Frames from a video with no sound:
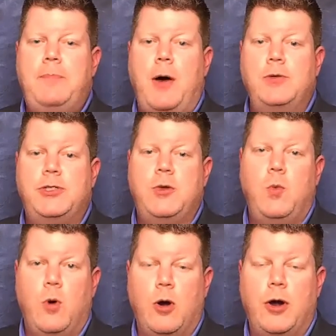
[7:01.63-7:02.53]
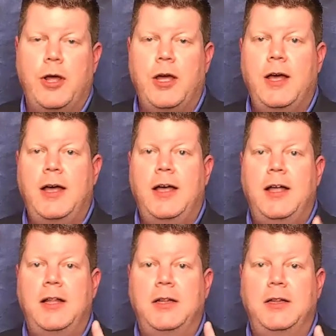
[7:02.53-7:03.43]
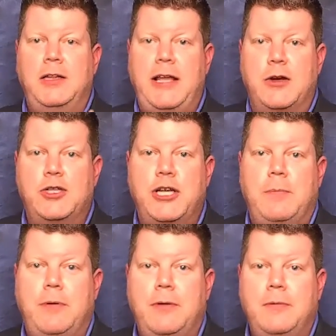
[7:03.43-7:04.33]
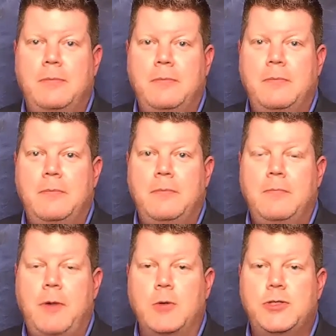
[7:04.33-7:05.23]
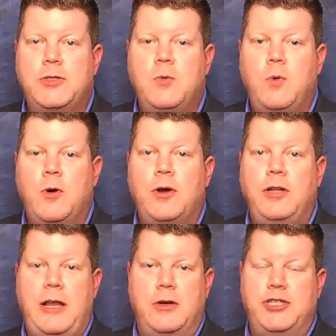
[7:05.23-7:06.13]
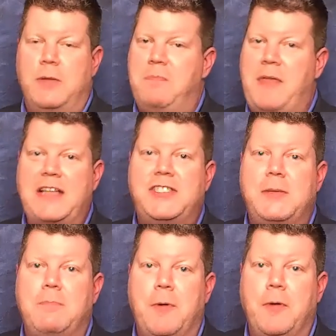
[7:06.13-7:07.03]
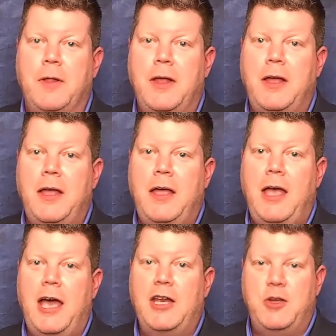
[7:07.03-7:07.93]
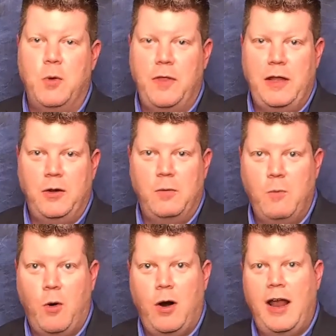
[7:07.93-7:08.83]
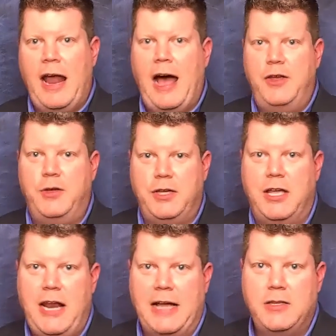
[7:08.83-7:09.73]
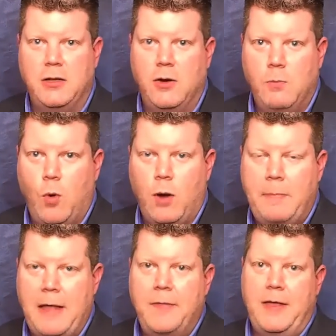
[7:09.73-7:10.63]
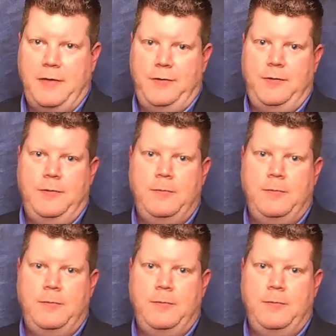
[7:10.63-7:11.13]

post the word leadership. Post the word leadership. That's simple. And you will then learn more on how you can connect to learn more about this.